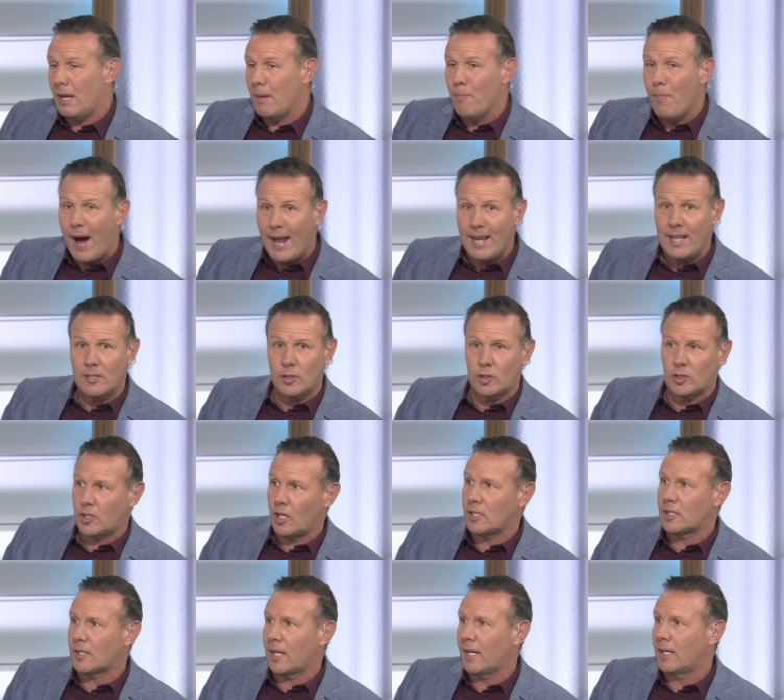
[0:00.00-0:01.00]
he manages
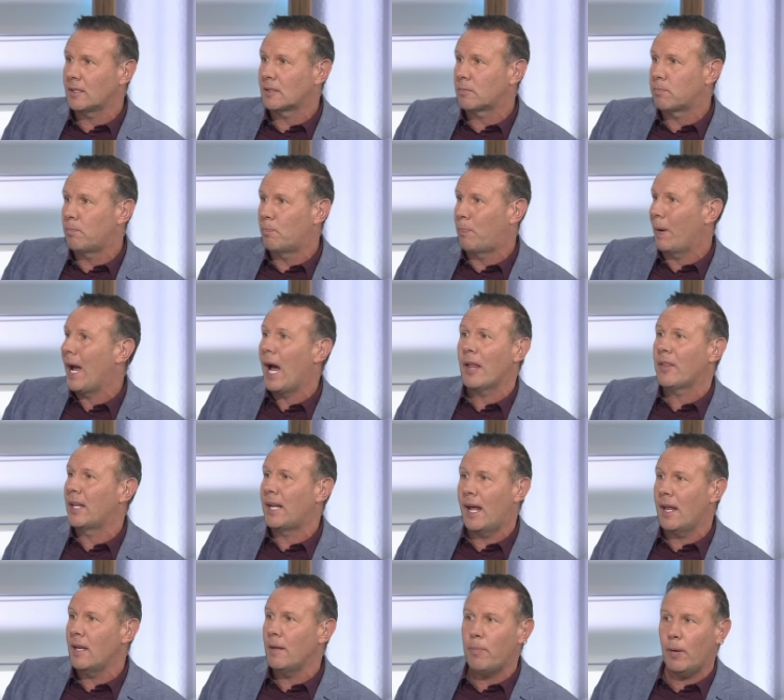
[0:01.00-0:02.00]
these things better than
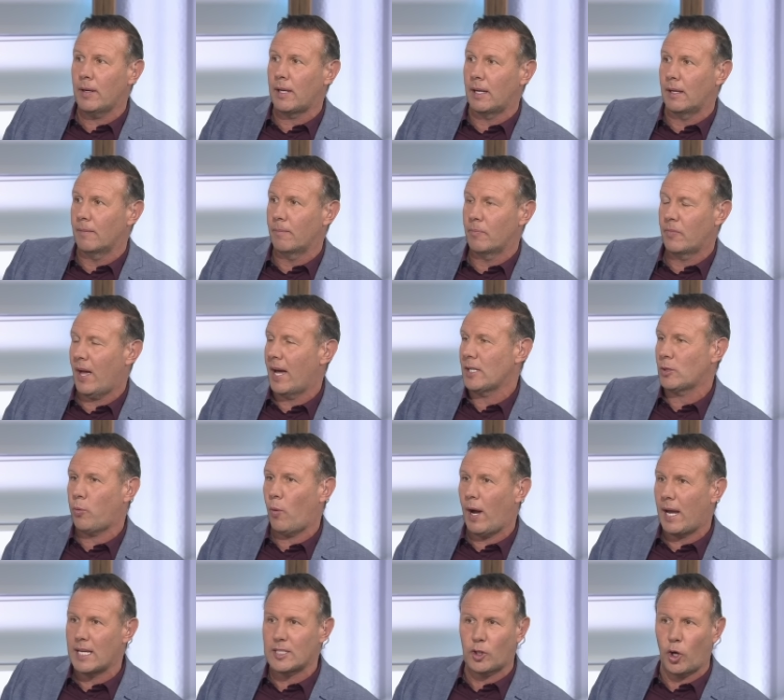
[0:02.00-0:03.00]
anybody. That's
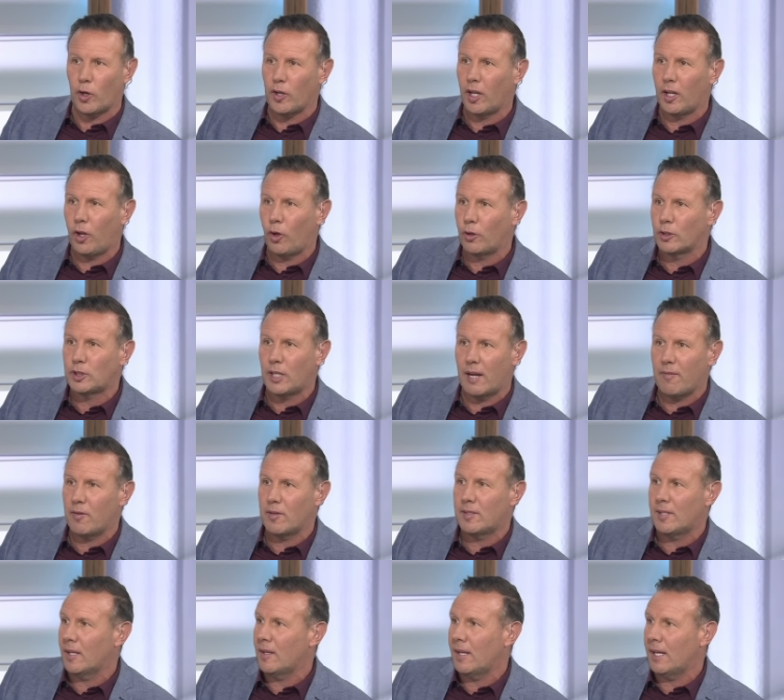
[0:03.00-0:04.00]
why he's got the
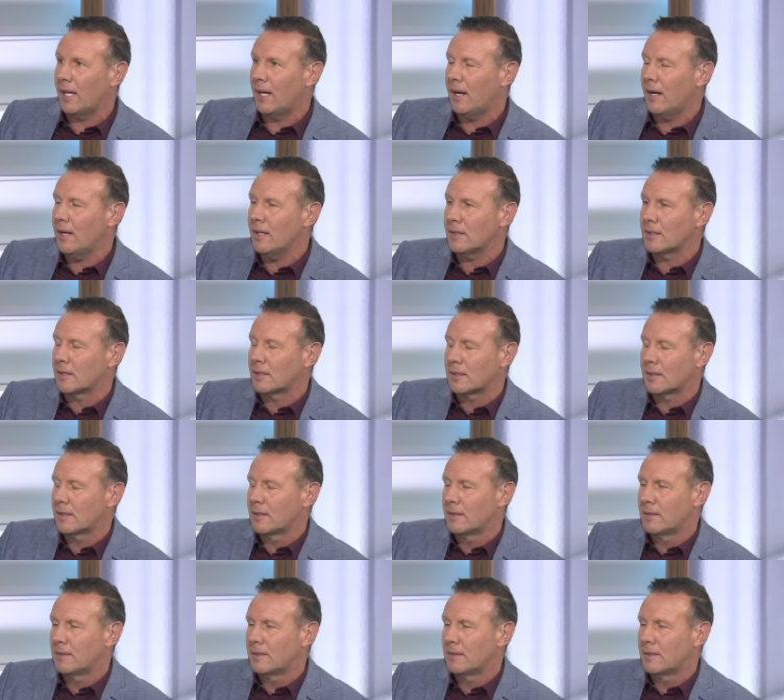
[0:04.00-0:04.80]
longevity that he has.